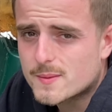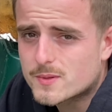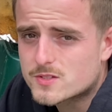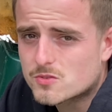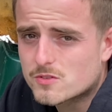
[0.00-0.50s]

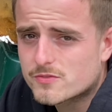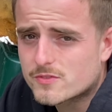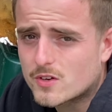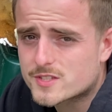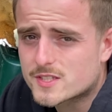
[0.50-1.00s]
it sort of
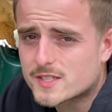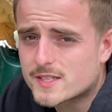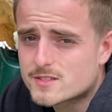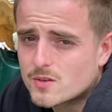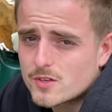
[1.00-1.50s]
nice and
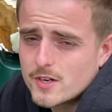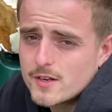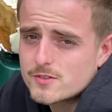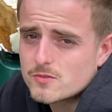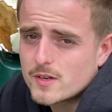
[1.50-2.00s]
neat, so I don't
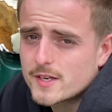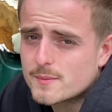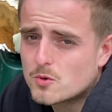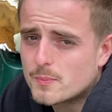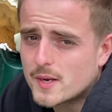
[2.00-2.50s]
have to run any
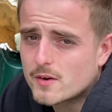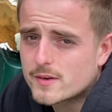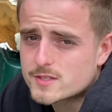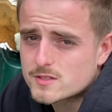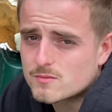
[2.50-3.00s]
more
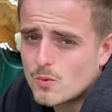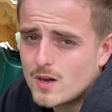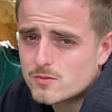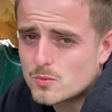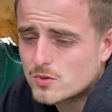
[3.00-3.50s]
bearings and
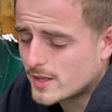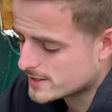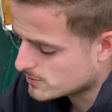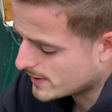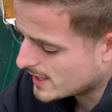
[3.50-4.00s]
weld more to that
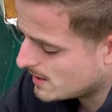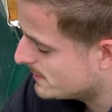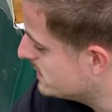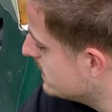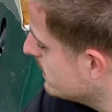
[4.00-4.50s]
swing arm
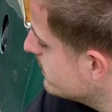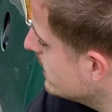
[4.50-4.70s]
and stuff.